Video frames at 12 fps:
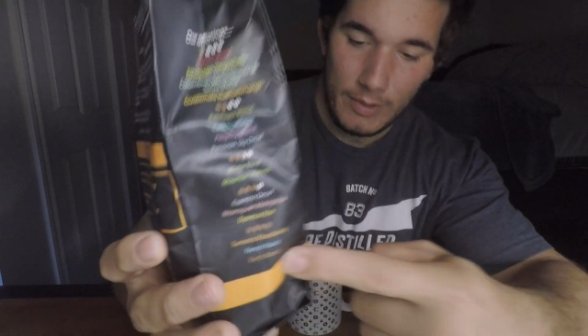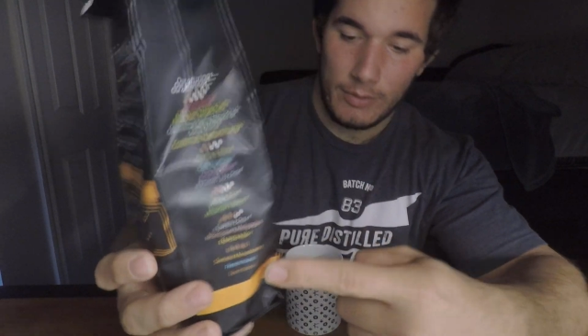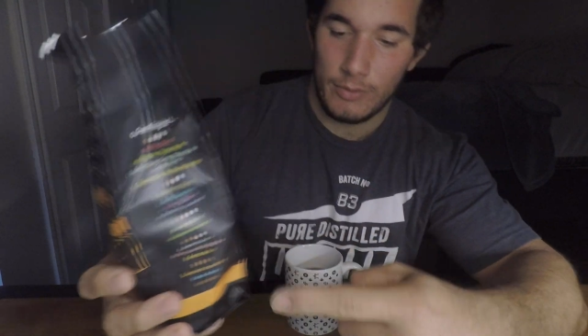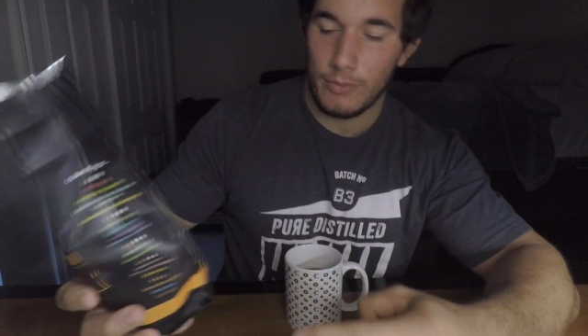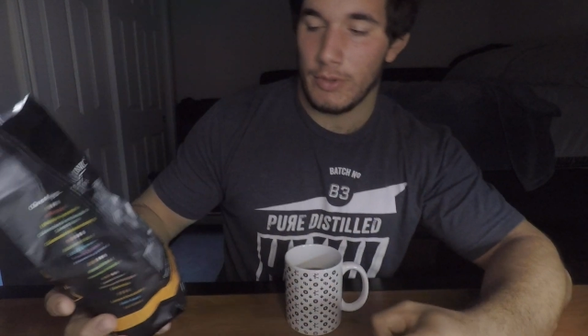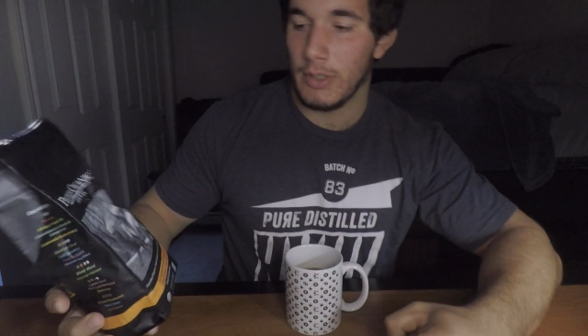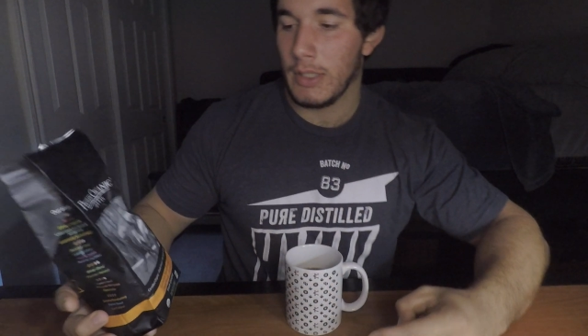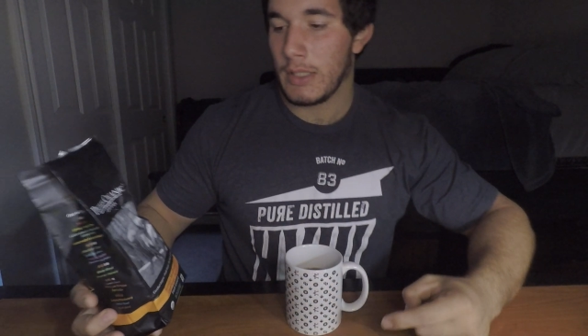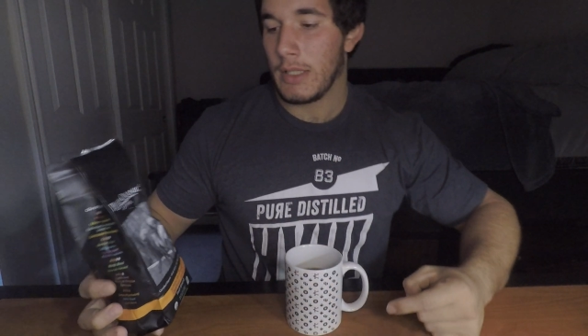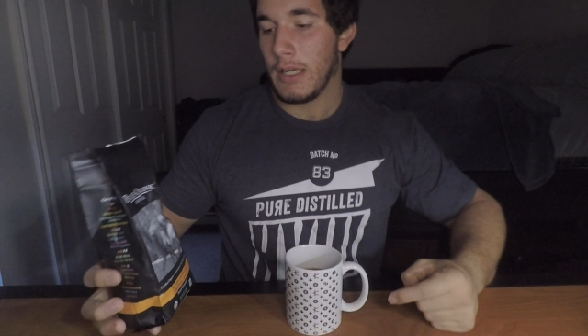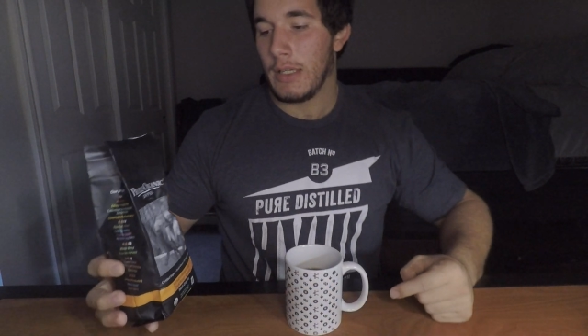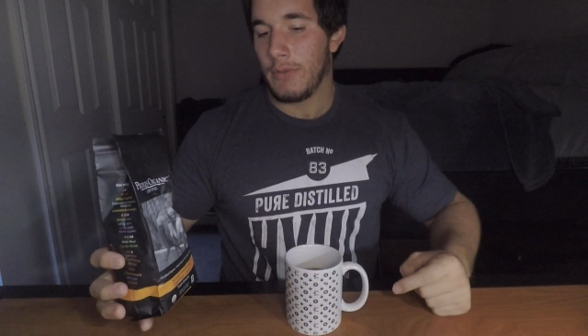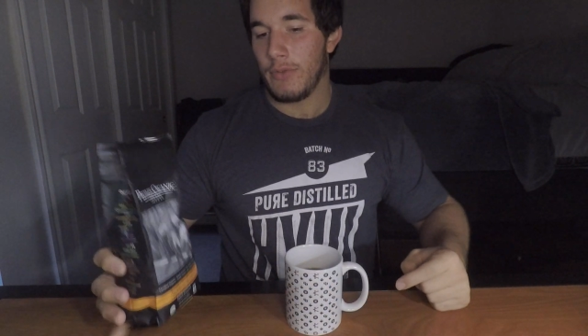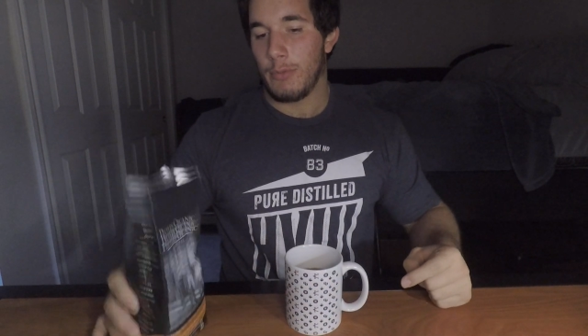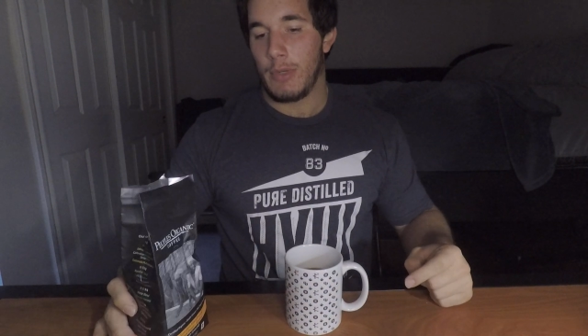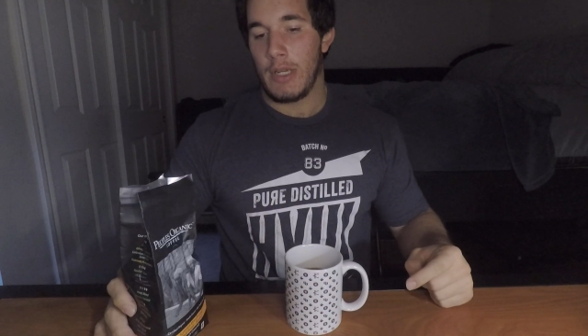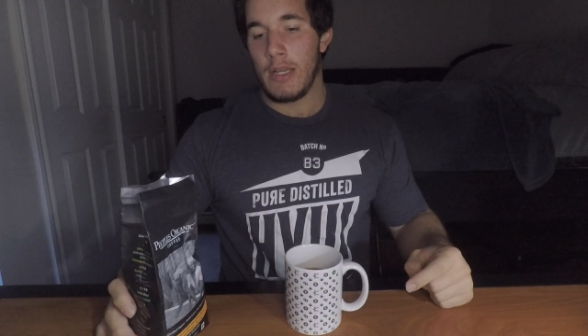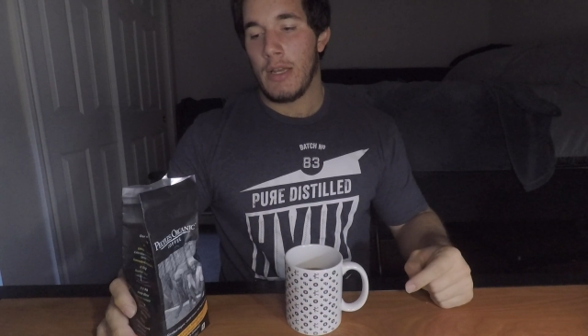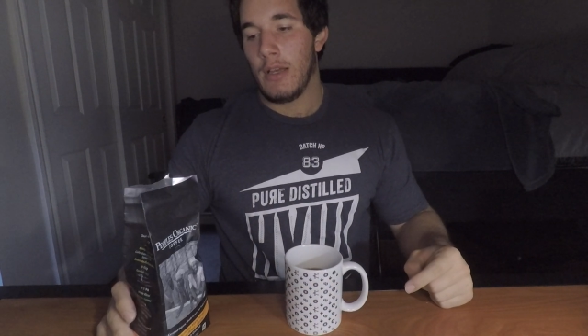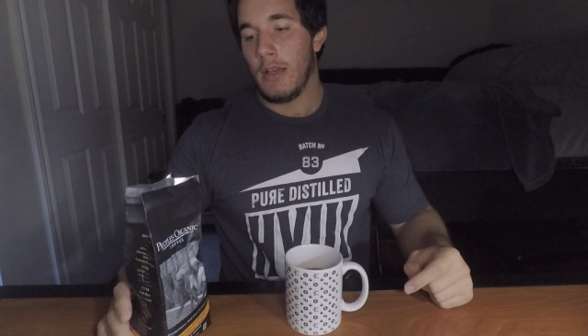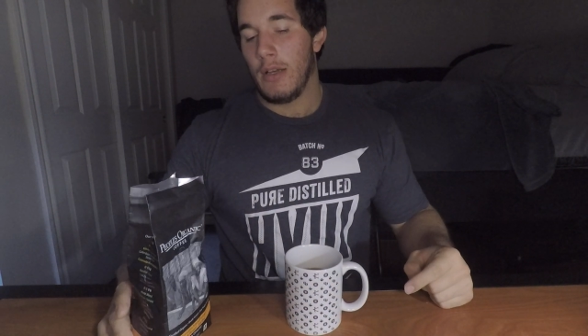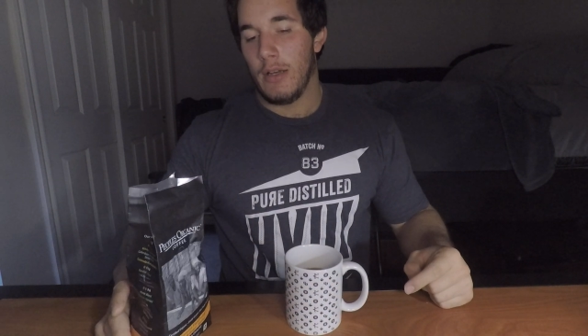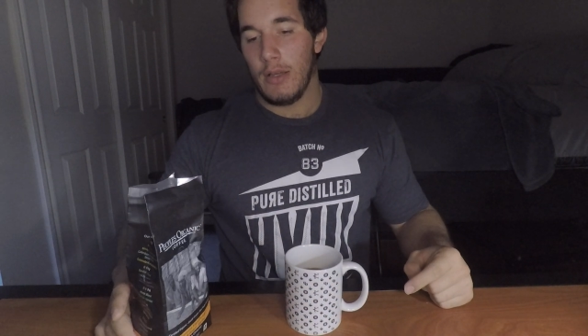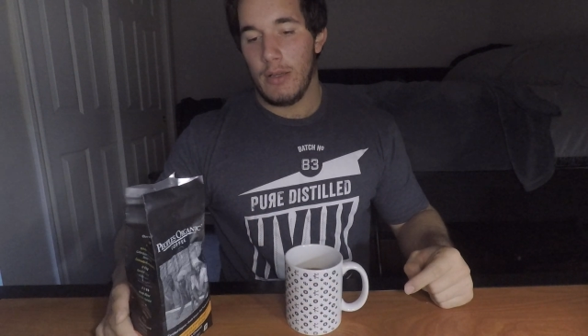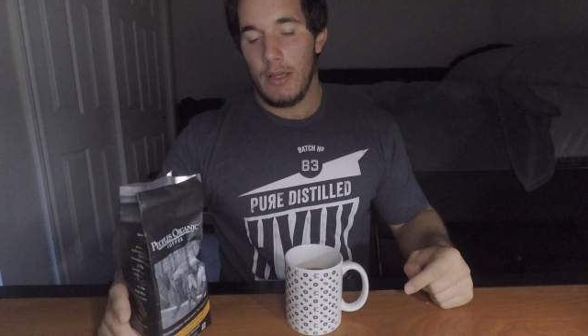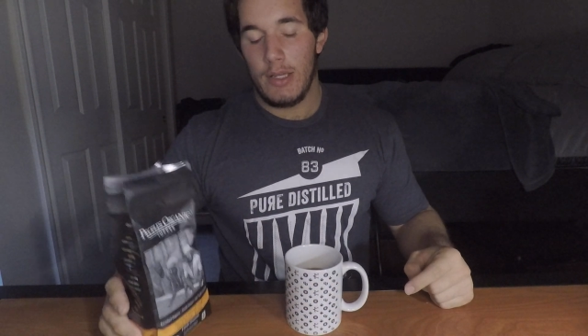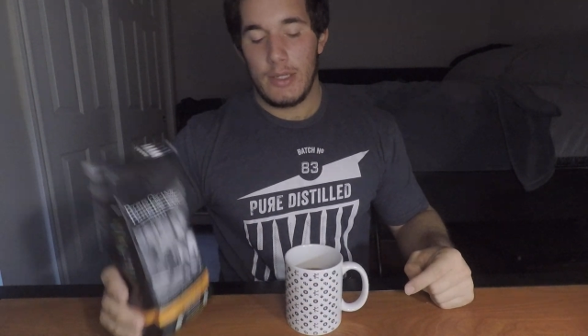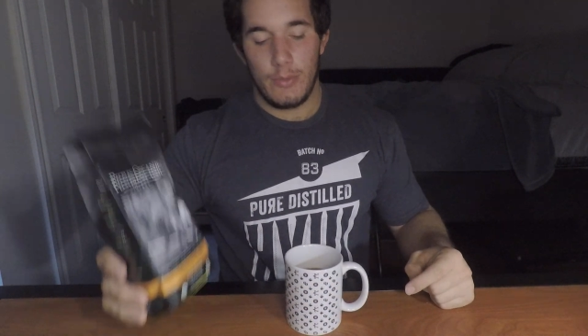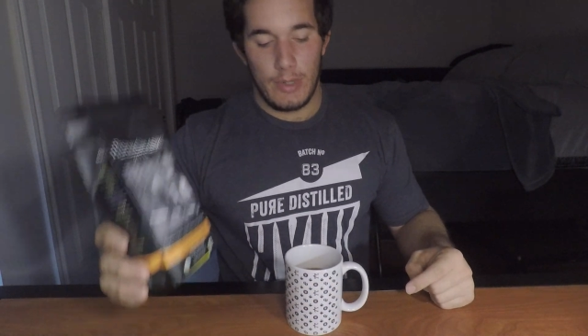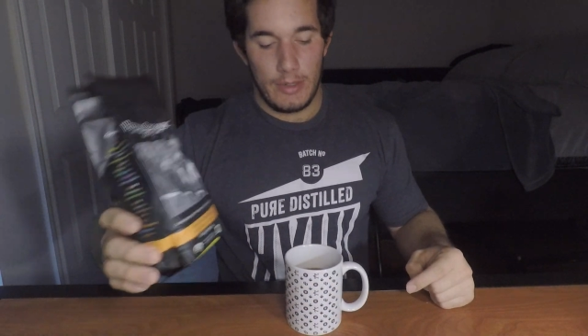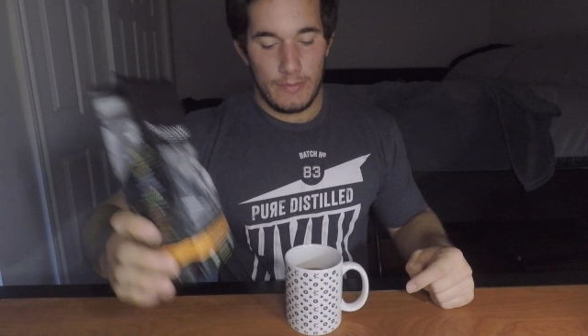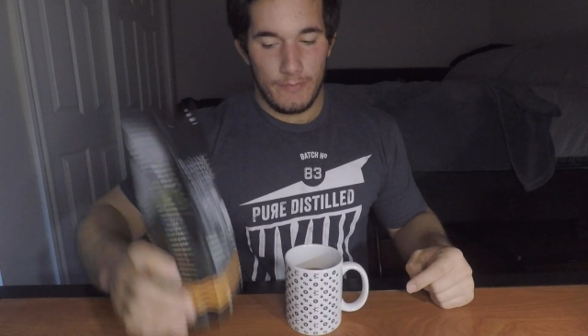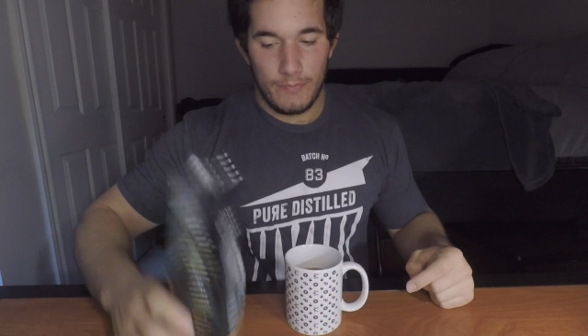It's really exciting for me. Anyway,